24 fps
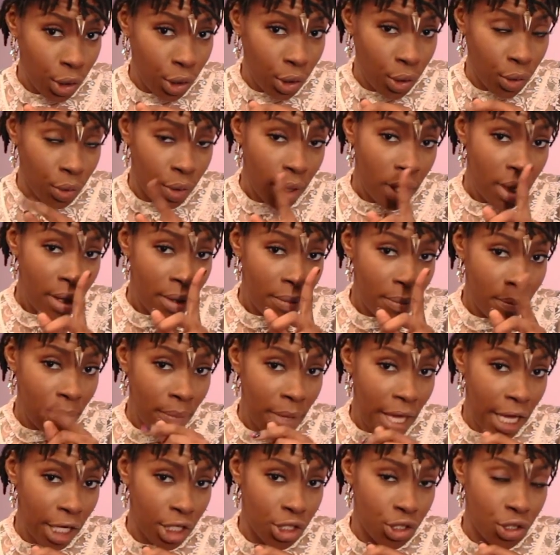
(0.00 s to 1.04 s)
2,
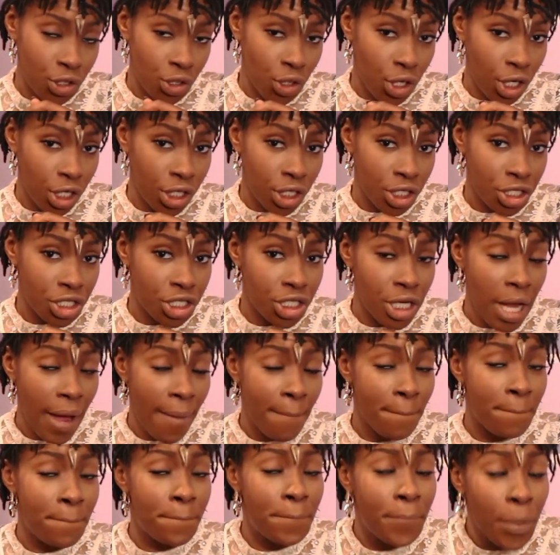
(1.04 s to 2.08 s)
make sure you
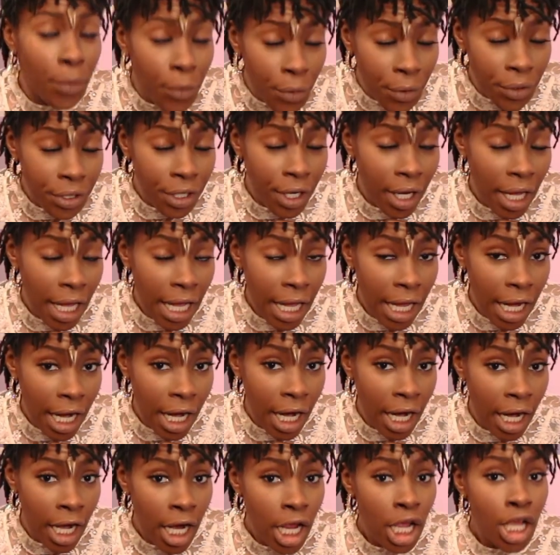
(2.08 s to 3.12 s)
shampoo your
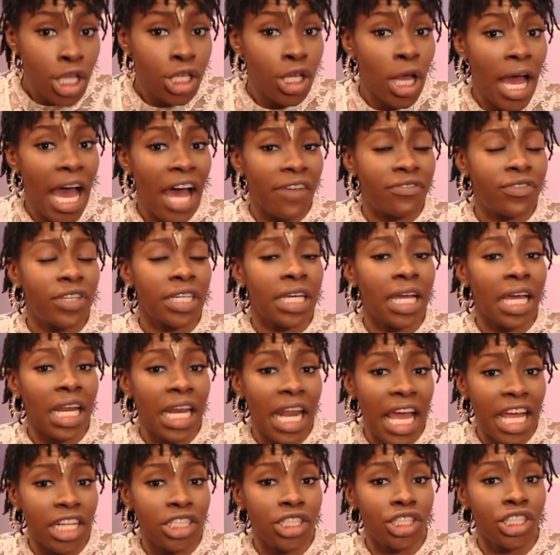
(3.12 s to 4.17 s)
hair. You have to
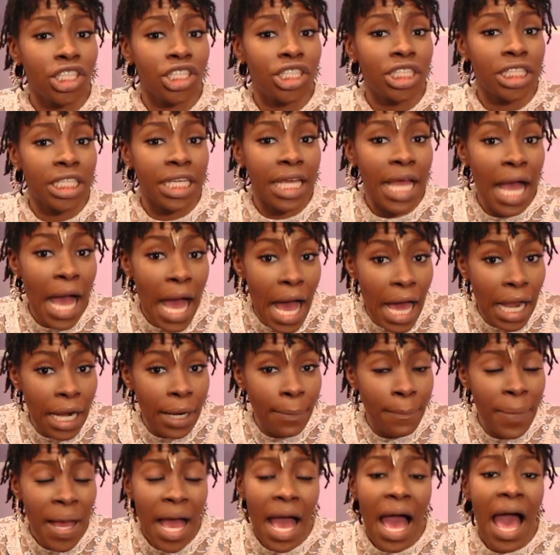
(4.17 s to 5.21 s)
cleanse your
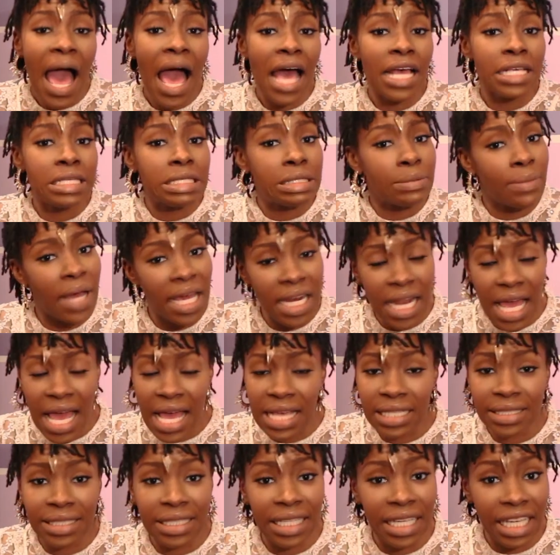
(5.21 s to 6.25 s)
scalp as well
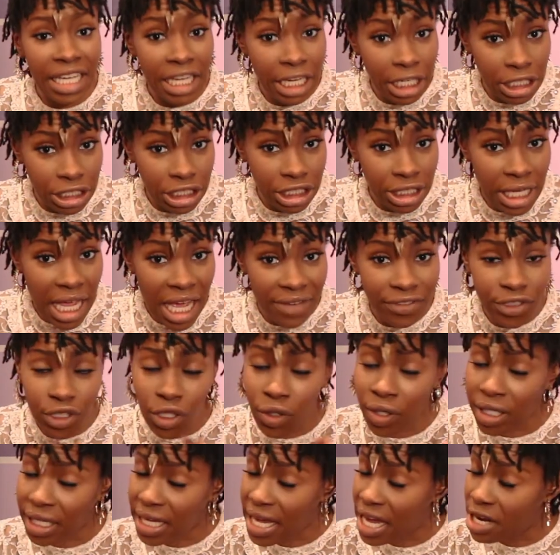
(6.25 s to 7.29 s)
as the hair shaft
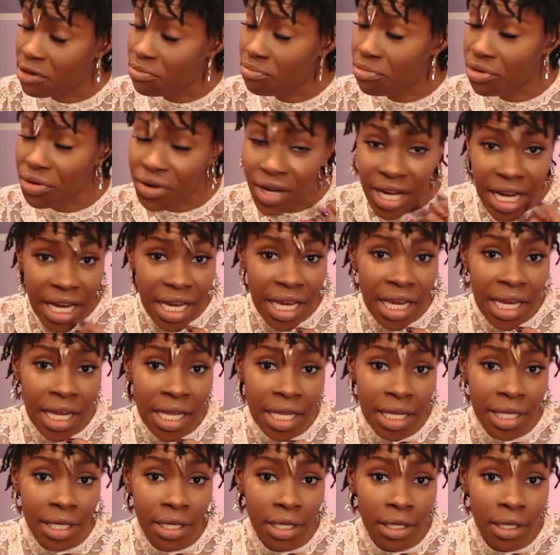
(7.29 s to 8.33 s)
so it can
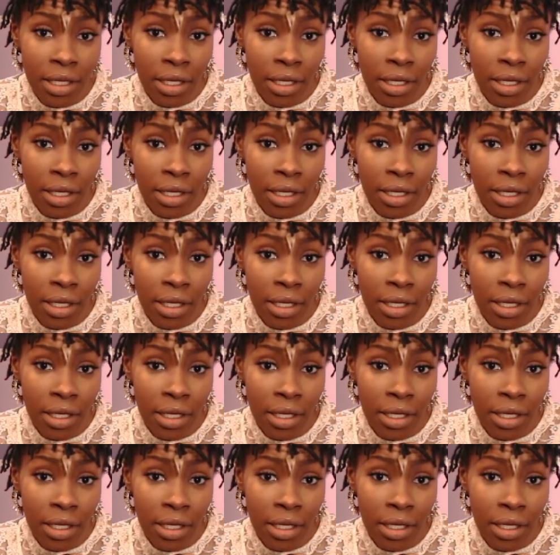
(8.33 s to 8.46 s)
breathe.